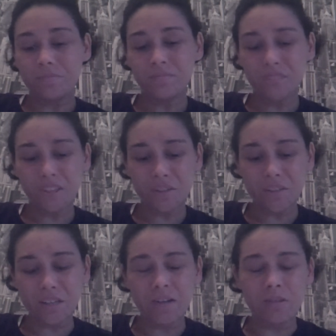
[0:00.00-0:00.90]
They'll say,
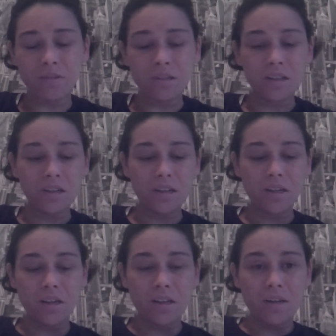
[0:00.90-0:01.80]
oh,
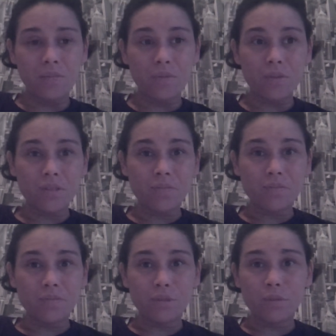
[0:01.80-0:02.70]
put some
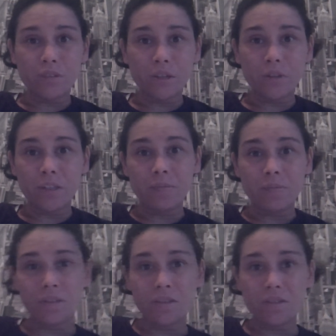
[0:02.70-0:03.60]
Mumivate on it
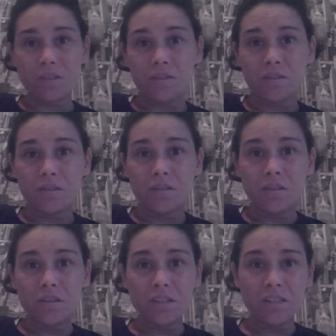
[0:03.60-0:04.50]
because
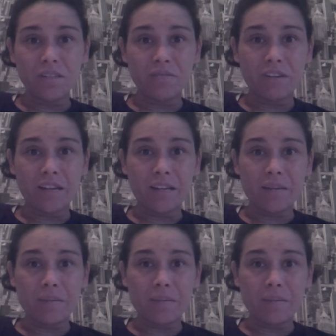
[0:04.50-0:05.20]
it's inflamed.